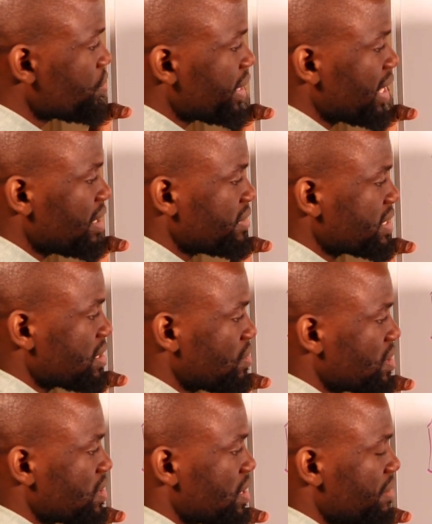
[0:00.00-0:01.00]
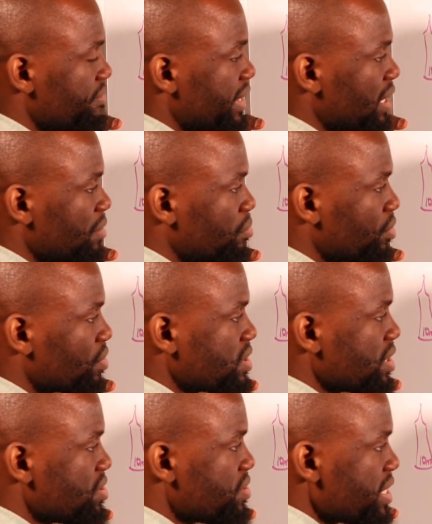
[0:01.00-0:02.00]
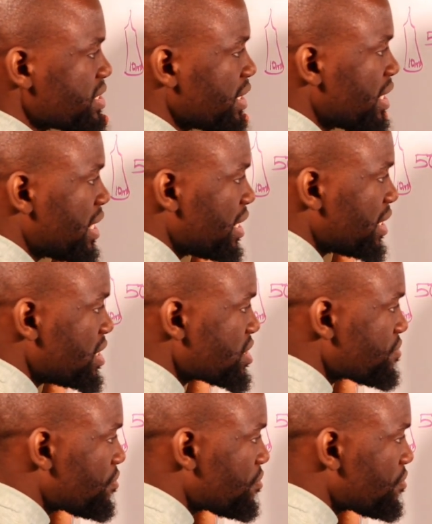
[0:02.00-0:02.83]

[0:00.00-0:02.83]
do we have as our available concentration? This